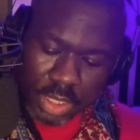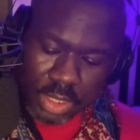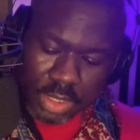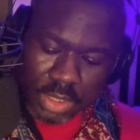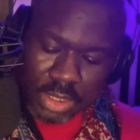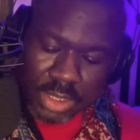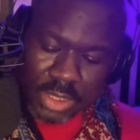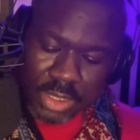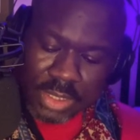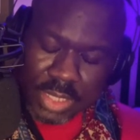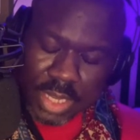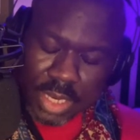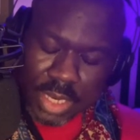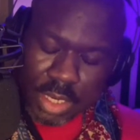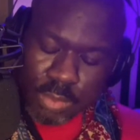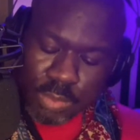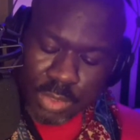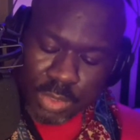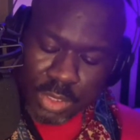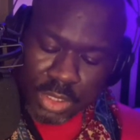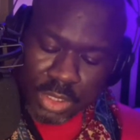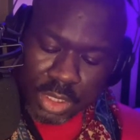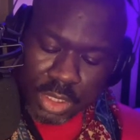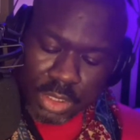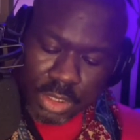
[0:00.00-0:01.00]
She said it with
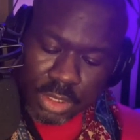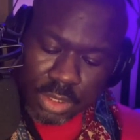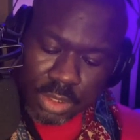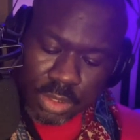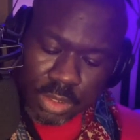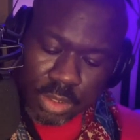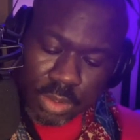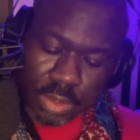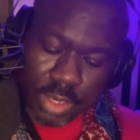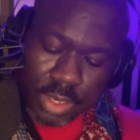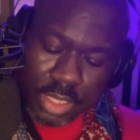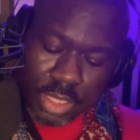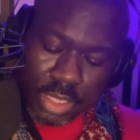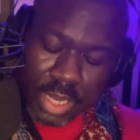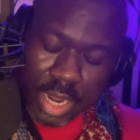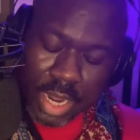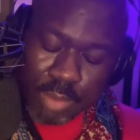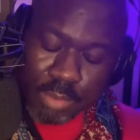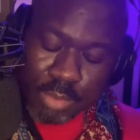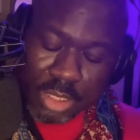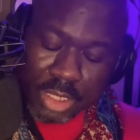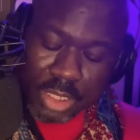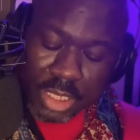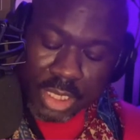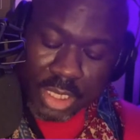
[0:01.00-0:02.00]
such authority that I
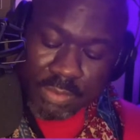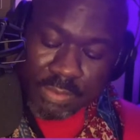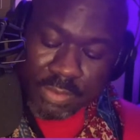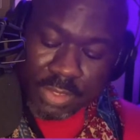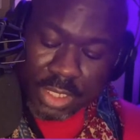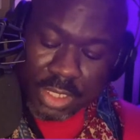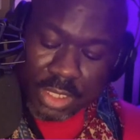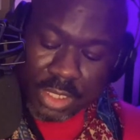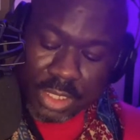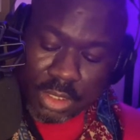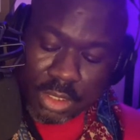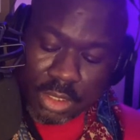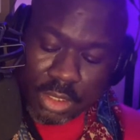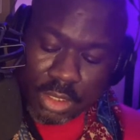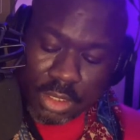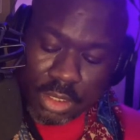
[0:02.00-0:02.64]
believed her.